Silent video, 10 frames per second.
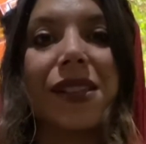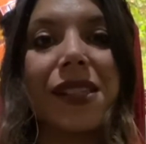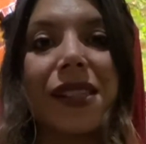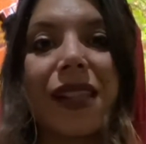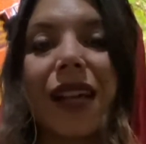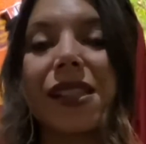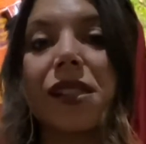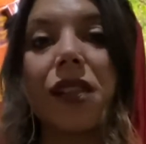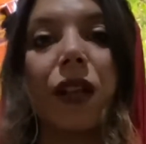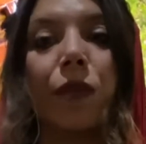That's a
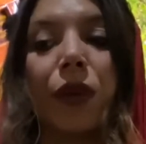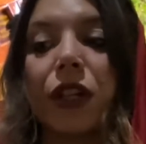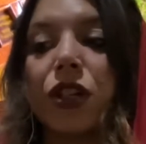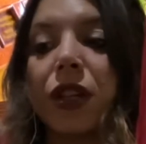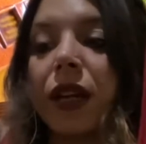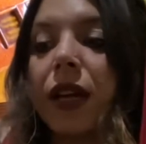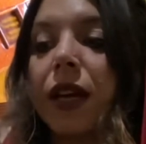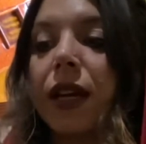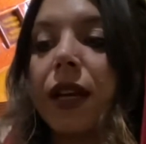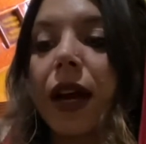celebration.
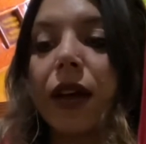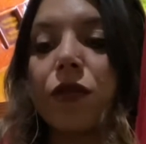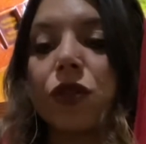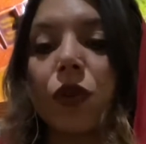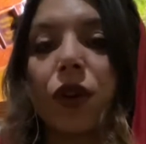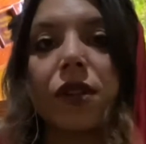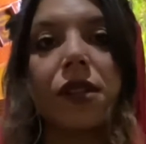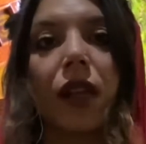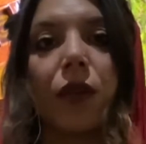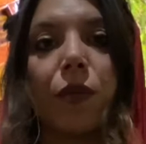9 of Swords,
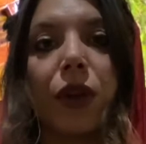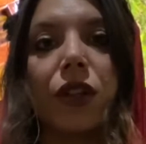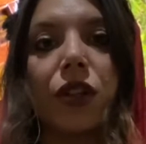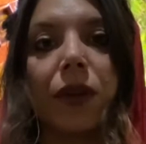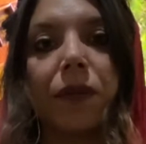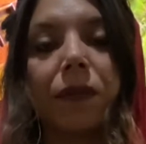celebration.